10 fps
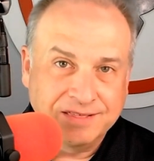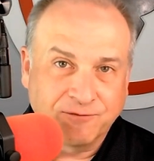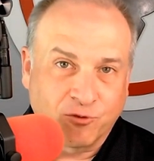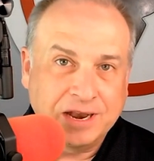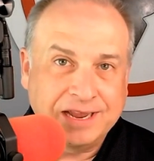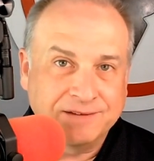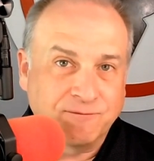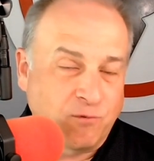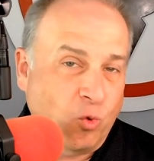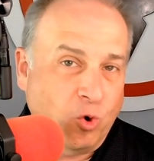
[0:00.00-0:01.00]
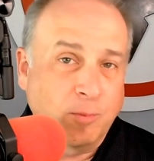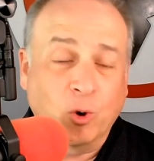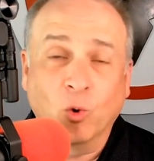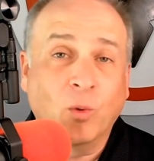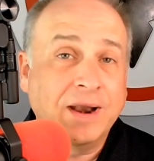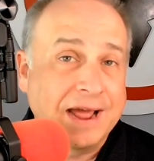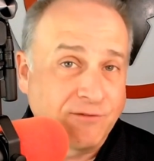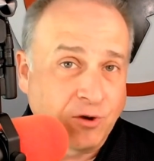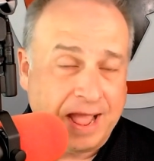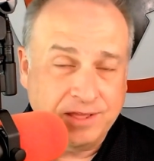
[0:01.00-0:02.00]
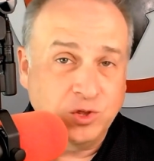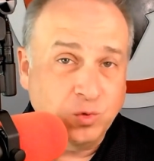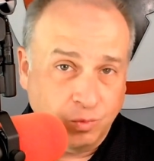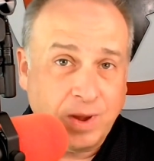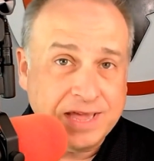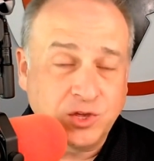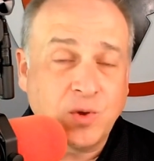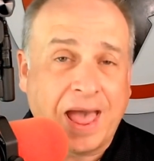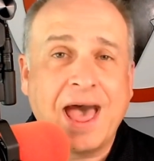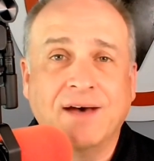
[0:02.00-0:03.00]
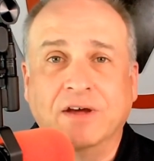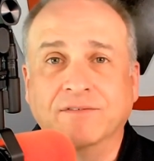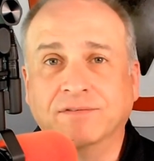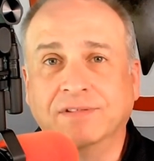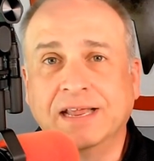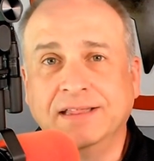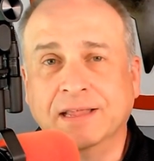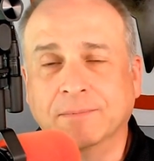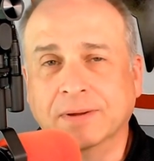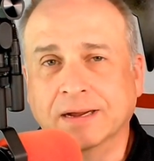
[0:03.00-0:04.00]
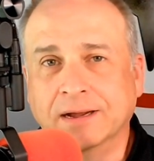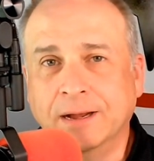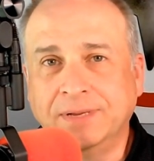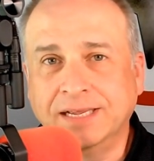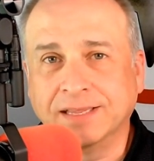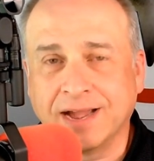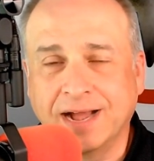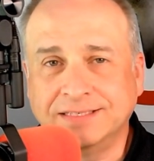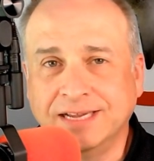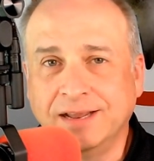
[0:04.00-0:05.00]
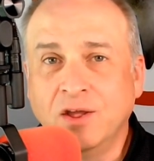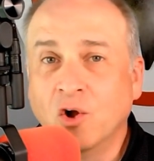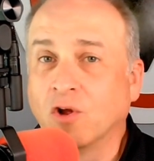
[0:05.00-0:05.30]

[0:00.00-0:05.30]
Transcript: front end form, or whatever way you have of letting them update the content,